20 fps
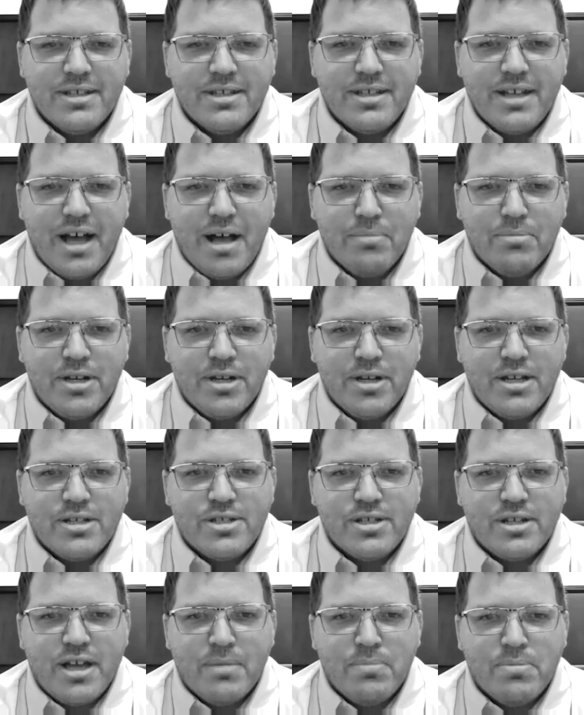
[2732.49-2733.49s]

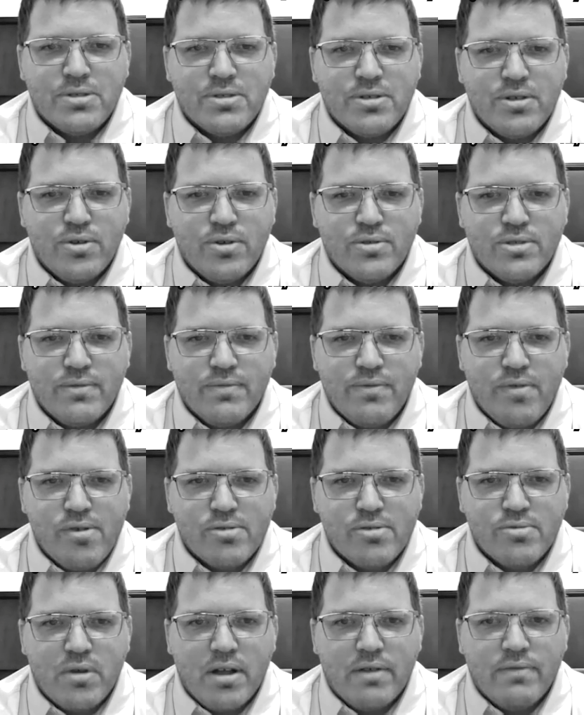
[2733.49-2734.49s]
combination episodes, the
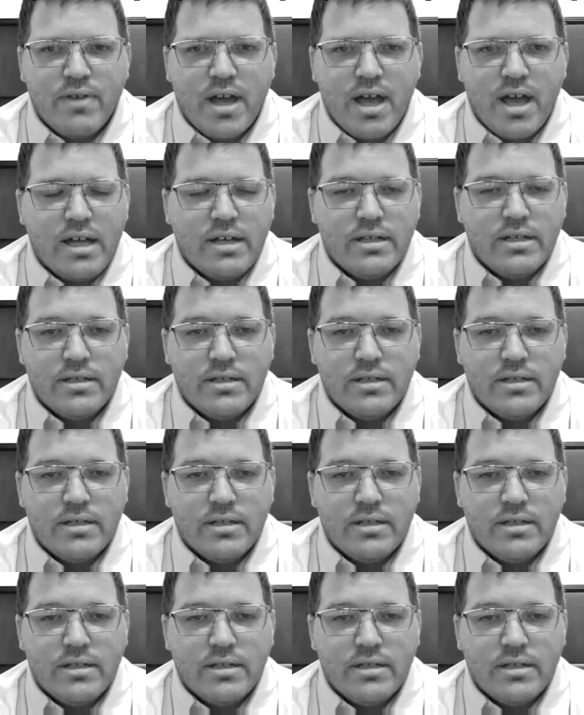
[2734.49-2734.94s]
first one I've had.